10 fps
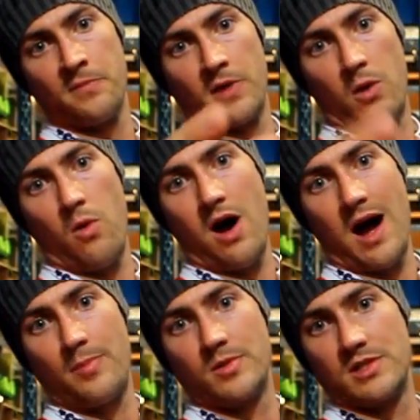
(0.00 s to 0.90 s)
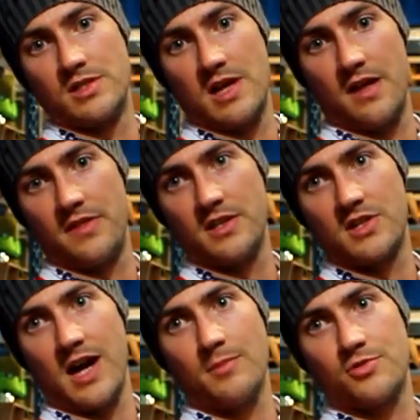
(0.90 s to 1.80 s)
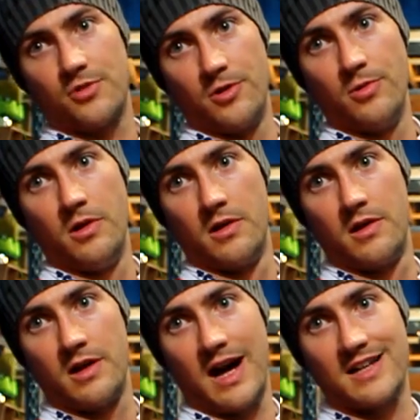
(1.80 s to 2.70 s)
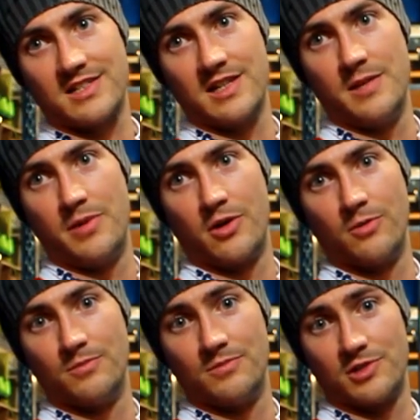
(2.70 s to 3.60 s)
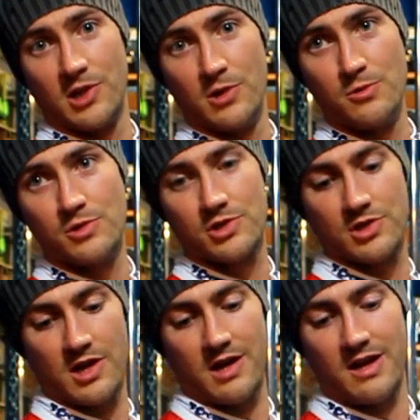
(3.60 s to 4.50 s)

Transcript: Now what happens is that this cap screw actually becomes loose